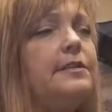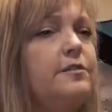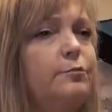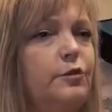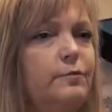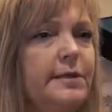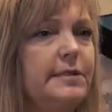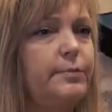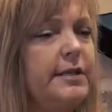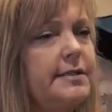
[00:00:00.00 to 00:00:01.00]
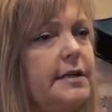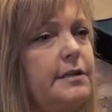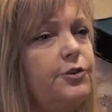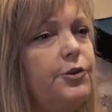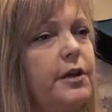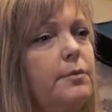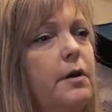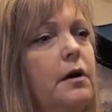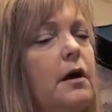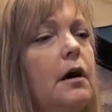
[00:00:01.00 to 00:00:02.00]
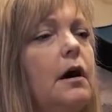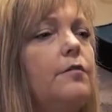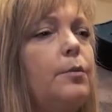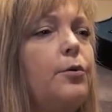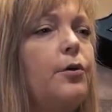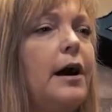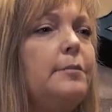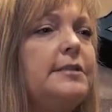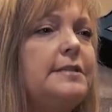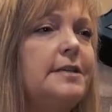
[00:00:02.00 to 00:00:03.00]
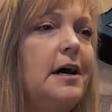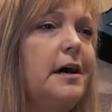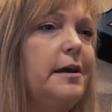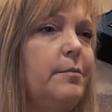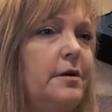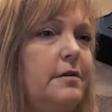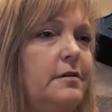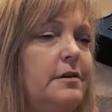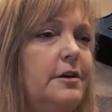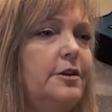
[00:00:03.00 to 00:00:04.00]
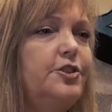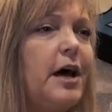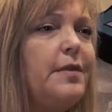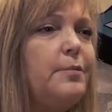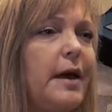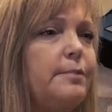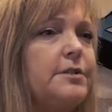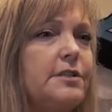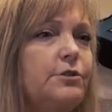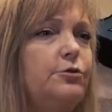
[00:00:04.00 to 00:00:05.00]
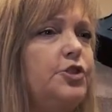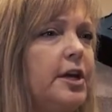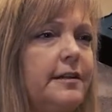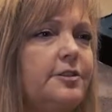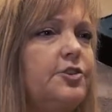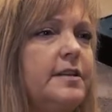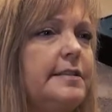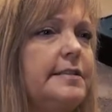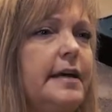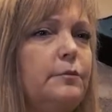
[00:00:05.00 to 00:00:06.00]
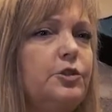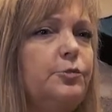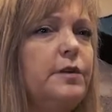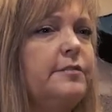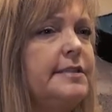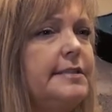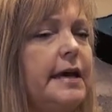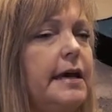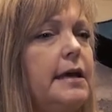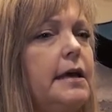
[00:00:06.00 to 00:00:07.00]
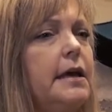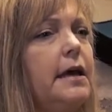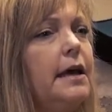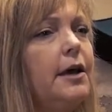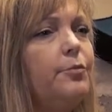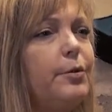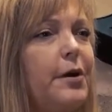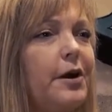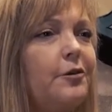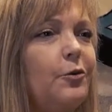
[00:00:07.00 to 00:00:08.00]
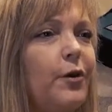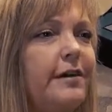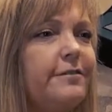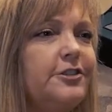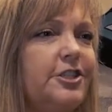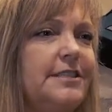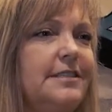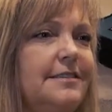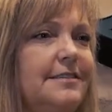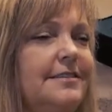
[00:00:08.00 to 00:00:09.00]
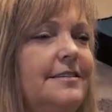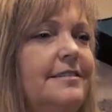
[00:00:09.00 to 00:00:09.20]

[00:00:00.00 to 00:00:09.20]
of movements based on a dream of a promised time. John the Baptist, who challenged the establishment of his day and prepared the way for Jesus.